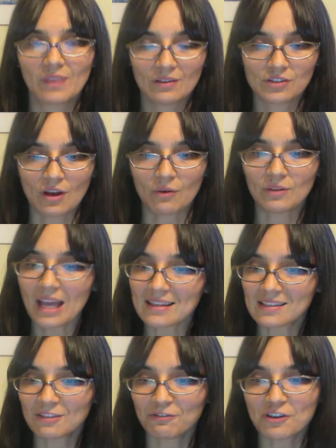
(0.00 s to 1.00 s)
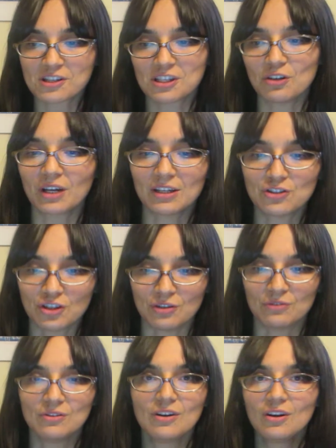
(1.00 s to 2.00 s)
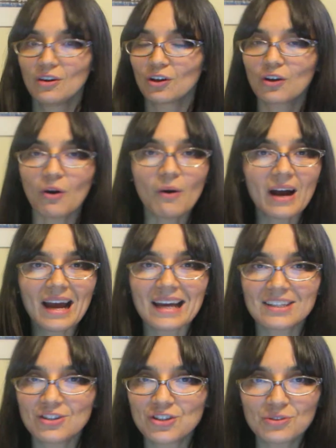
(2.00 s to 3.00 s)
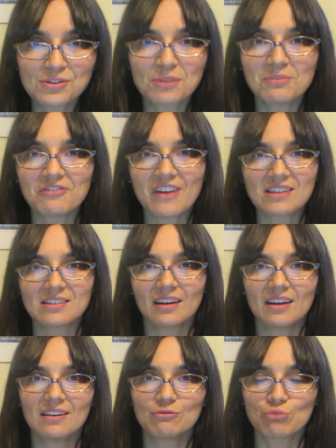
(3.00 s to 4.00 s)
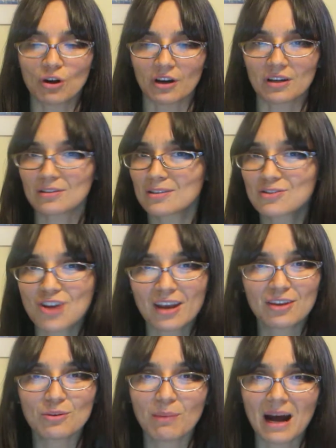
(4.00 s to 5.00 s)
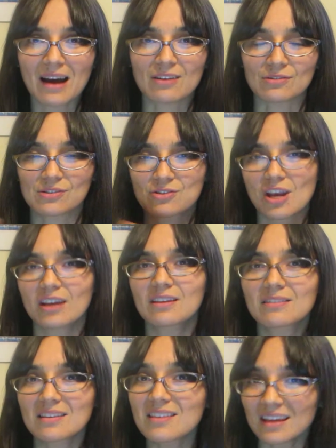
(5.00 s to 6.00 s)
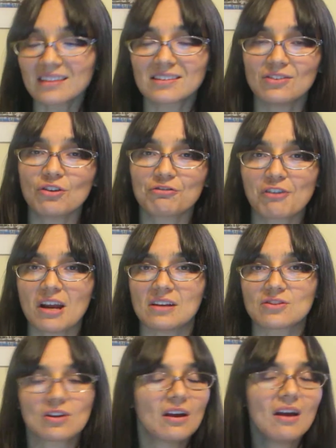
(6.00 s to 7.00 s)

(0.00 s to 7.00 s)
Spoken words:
So that's the first you can do. Go ahead, do some investigative work. Check your bottles, check the things in your fridge.